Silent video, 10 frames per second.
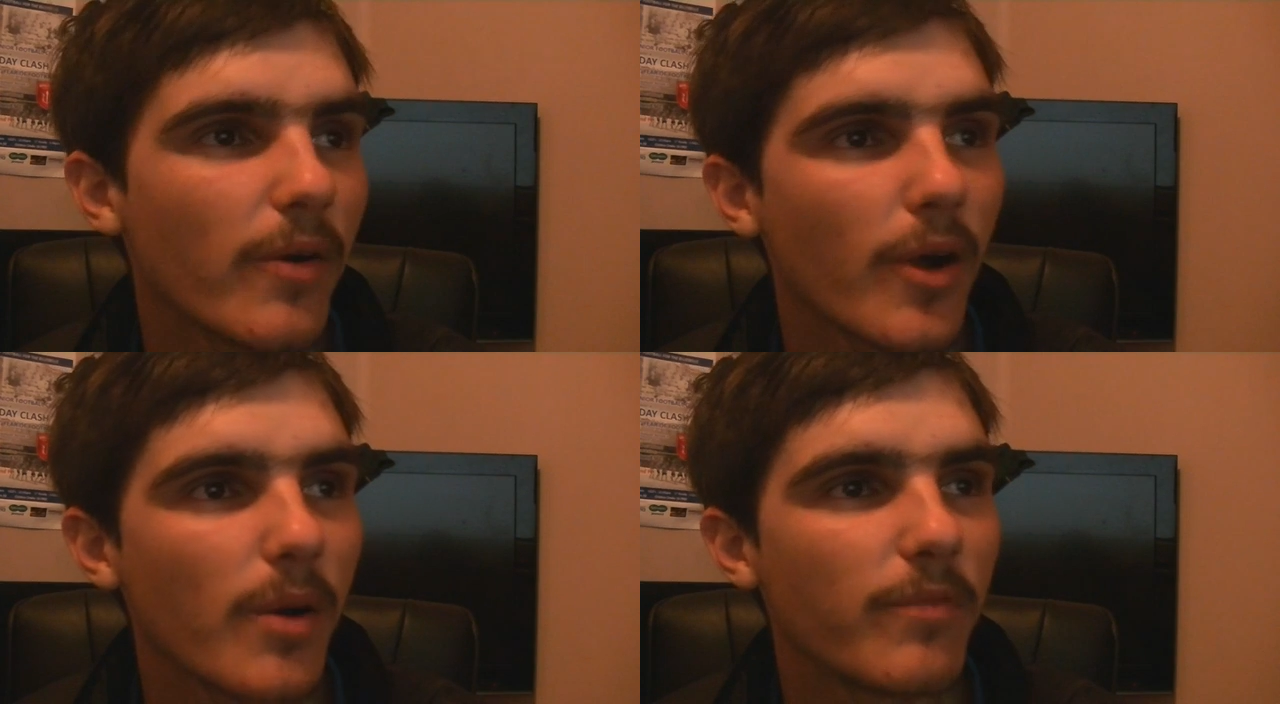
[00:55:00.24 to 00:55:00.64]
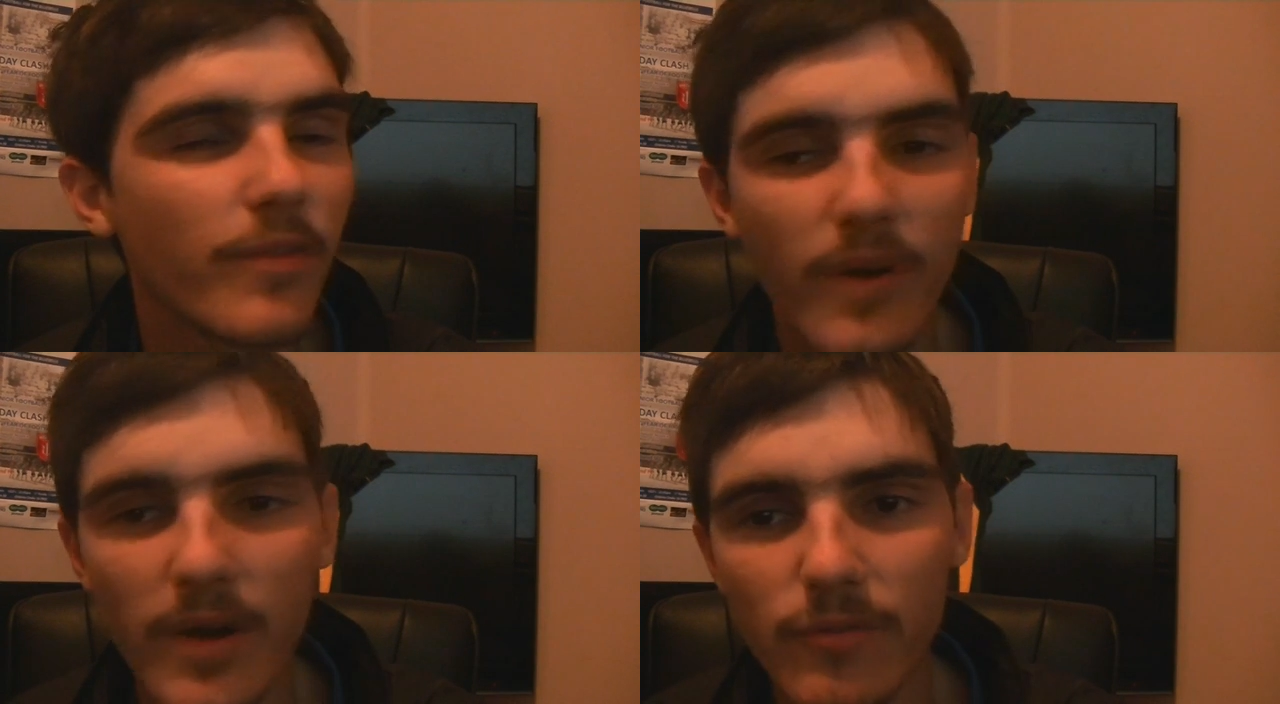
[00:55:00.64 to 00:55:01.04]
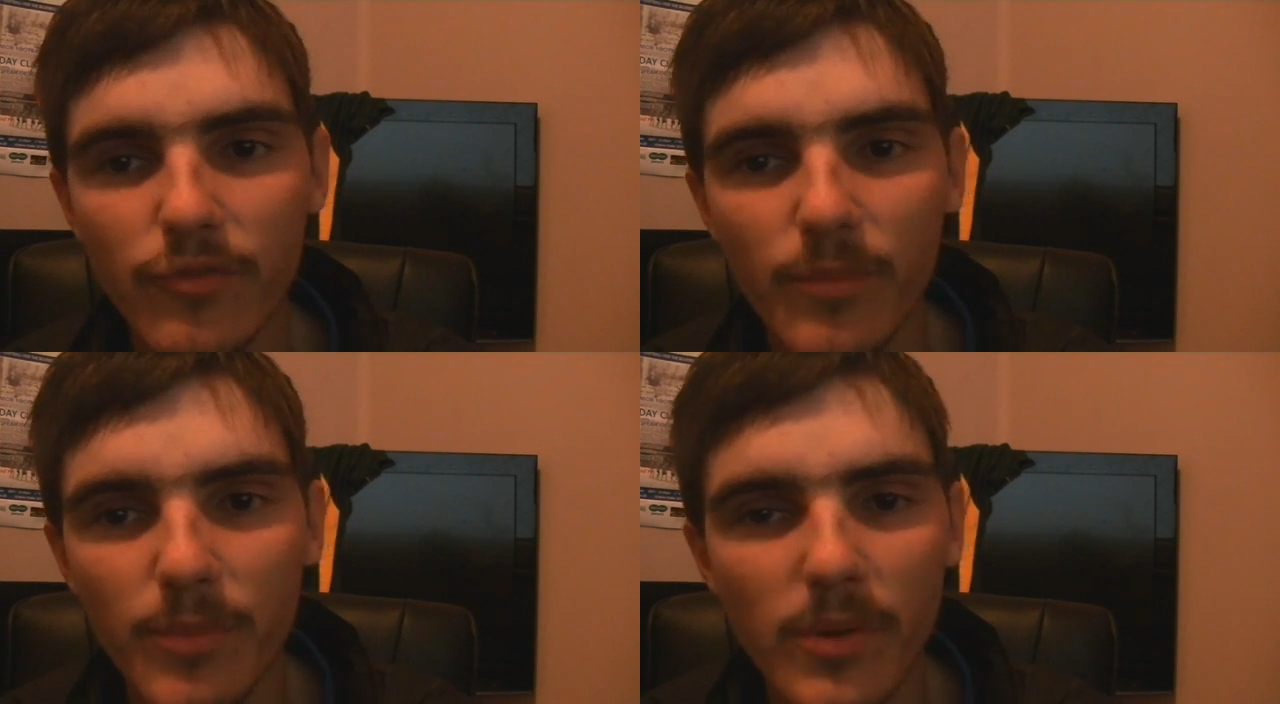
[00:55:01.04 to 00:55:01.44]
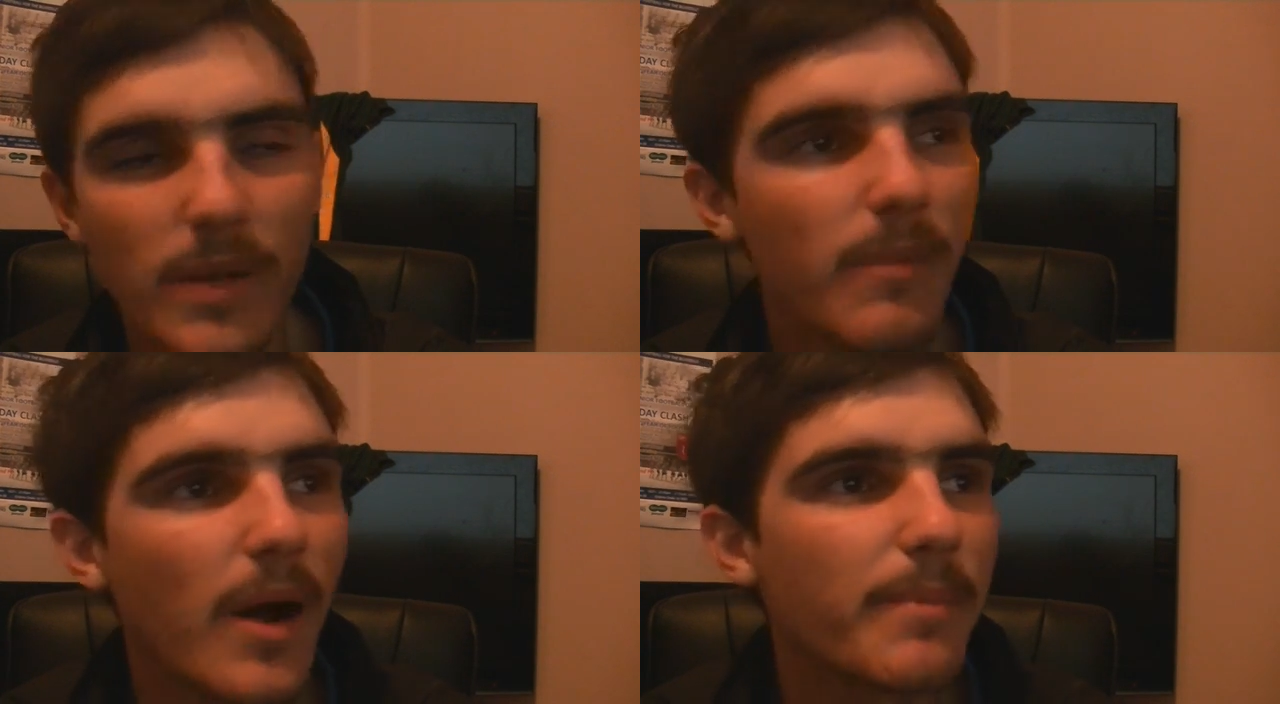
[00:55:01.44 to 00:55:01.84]
home for finals football,
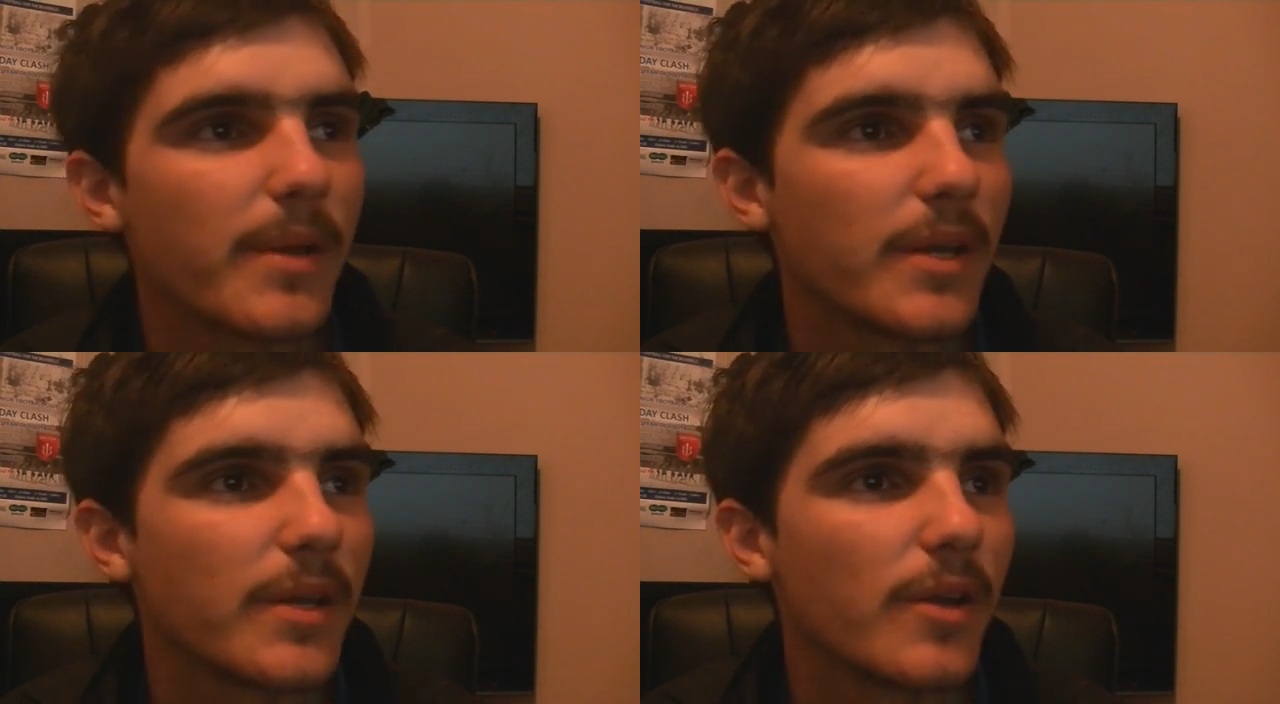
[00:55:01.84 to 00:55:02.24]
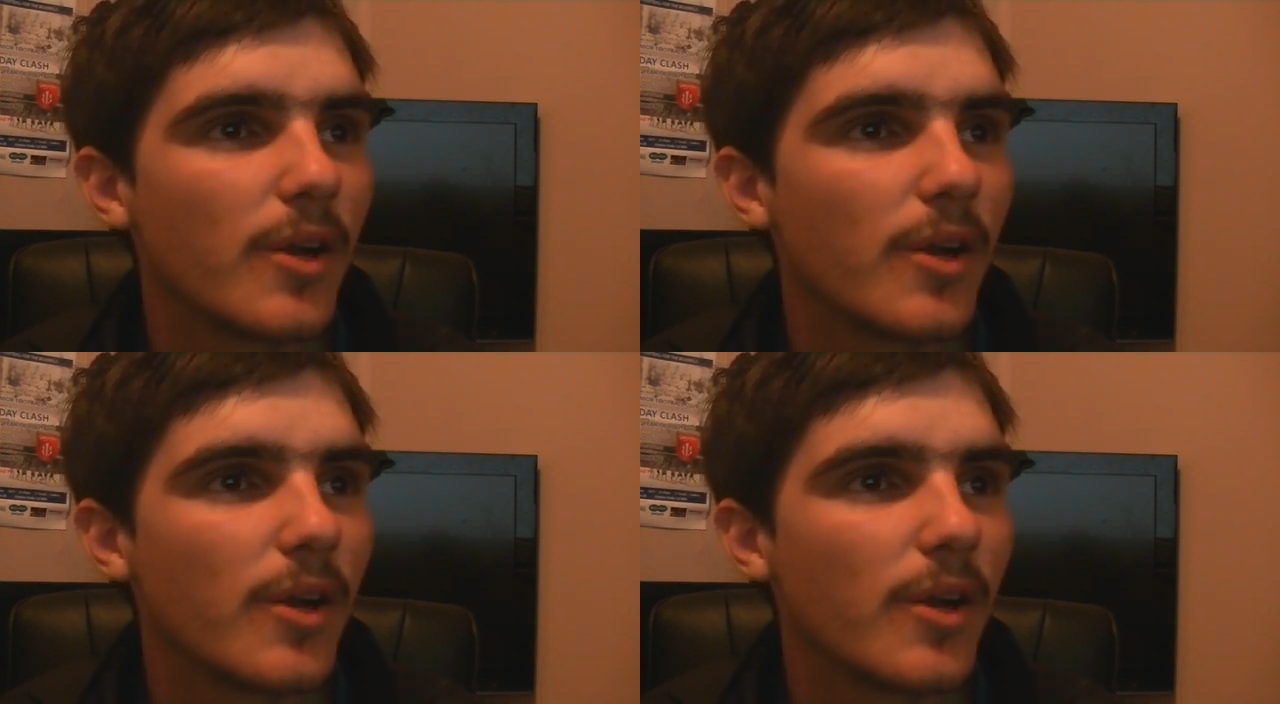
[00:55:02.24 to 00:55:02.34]
in my opinion.